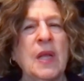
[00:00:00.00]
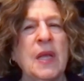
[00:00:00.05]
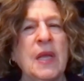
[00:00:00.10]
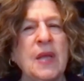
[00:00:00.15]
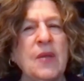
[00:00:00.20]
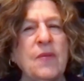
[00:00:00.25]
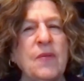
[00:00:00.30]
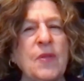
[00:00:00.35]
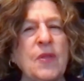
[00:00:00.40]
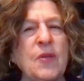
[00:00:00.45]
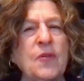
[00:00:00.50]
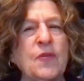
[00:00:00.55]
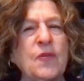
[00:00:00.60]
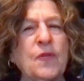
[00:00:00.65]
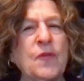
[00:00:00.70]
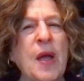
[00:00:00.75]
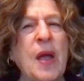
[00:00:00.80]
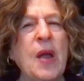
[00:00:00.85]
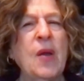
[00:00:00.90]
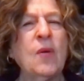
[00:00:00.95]
Even the
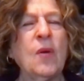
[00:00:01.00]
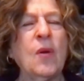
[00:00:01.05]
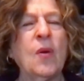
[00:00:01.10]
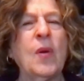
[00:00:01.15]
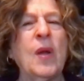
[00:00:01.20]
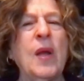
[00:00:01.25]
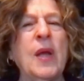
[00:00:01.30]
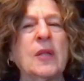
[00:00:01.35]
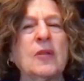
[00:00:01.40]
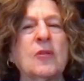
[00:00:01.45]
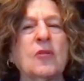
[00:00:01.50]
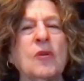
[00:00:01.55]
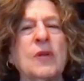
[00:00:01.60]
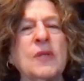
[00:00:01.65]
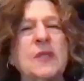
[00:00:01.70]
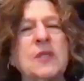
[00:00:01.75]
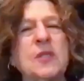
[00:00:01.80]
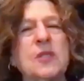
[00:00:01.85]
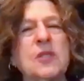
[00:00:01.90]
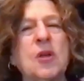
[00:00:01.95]
Pharaoh had
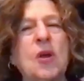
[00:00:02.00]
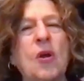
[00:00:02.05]
lost his